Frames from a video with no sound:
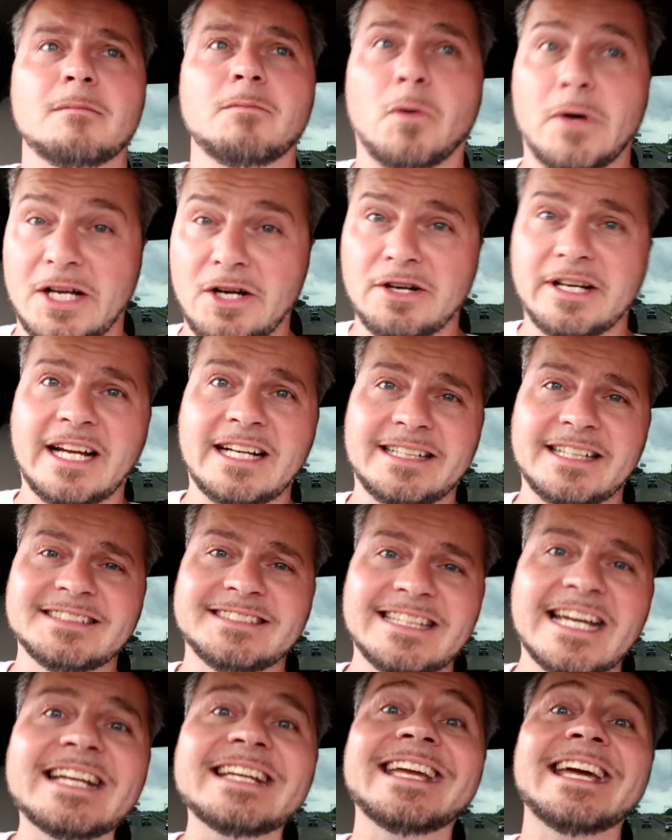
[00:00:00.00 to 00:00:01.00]
But we're going to get
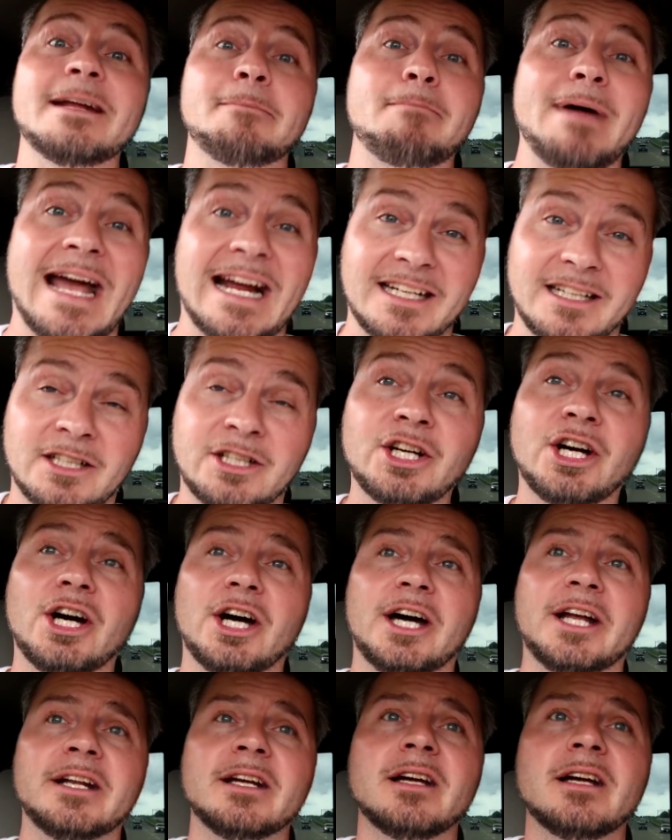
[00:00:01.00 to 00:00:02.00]
this thing, get it back to
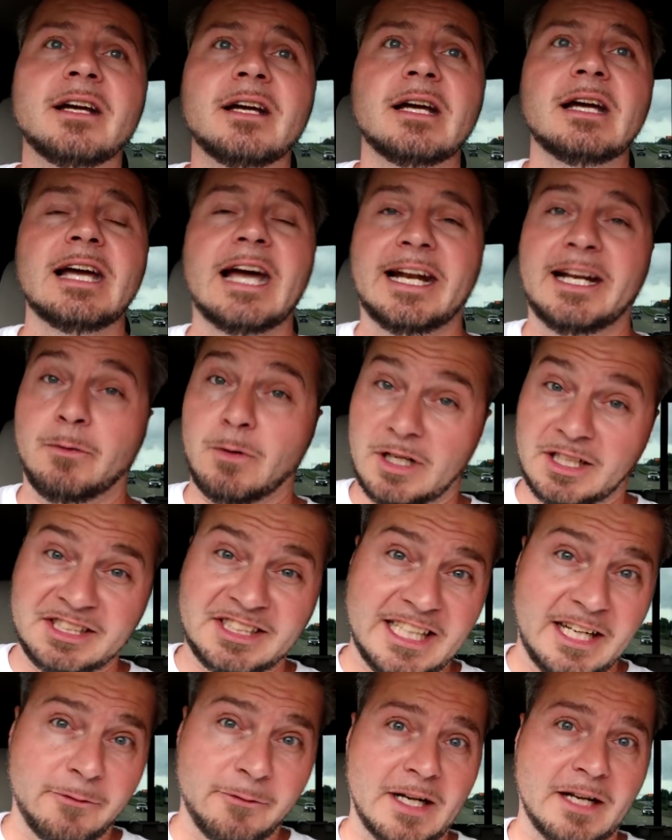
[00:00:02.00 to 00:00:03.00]
good, and then we're going
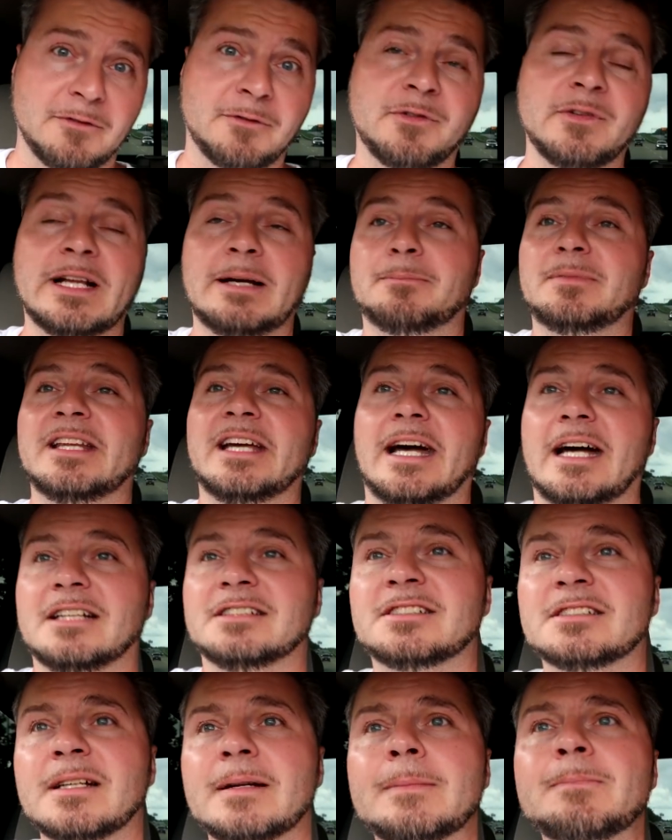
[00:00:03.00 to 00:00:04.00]
to we can flip
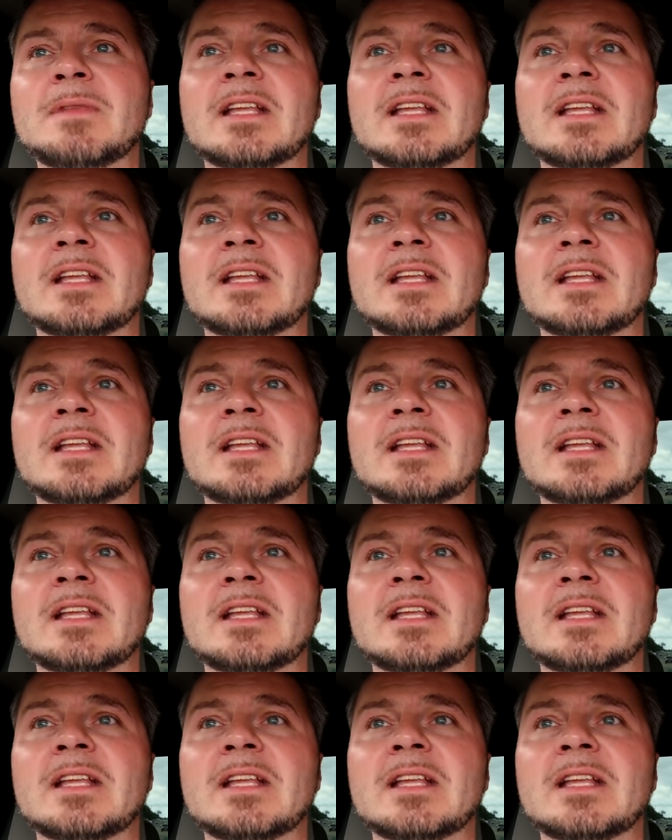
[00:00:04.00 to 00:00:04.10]
this.